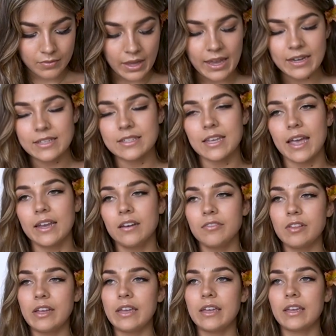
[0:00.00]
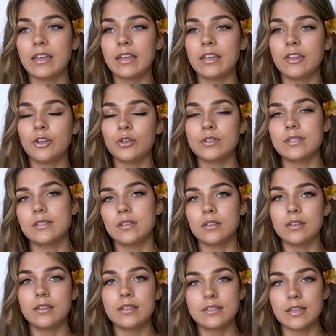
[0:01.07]
it's kind of like you're
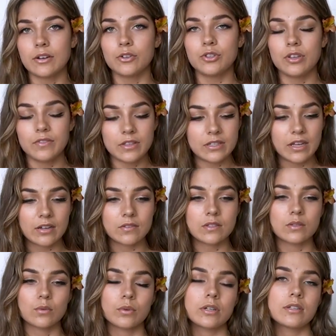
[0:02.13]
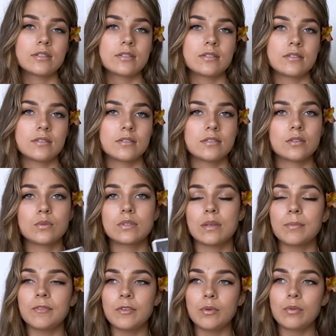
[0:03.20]
still in this energy of the Ten of Swords. So
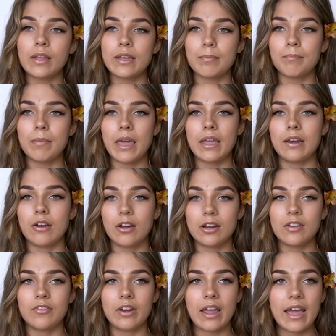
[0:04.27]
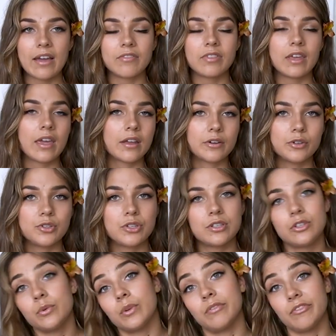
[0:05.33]
some of you like may not even have the energy
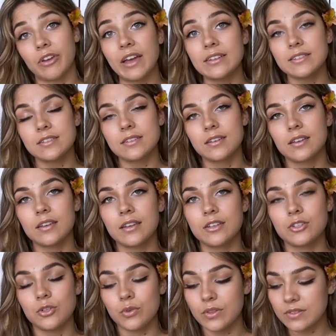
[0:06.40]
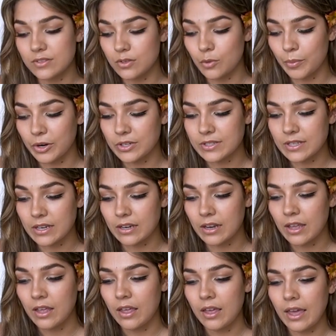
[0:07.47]
to invest into this new person.
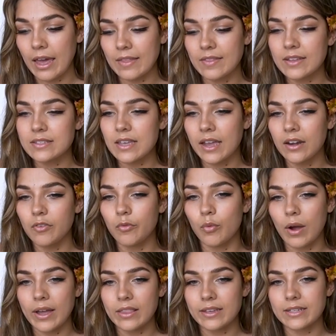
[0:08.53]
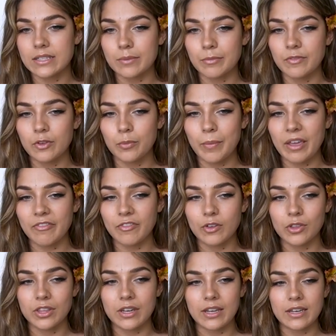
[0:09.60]
And that's kind of why like some of you may
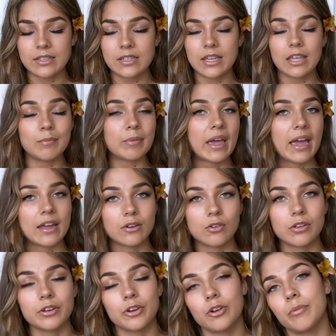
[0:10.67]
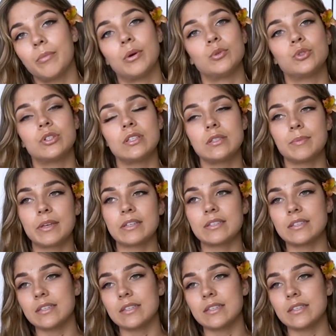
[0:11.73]
feel the need to keep a handle on your emotions, because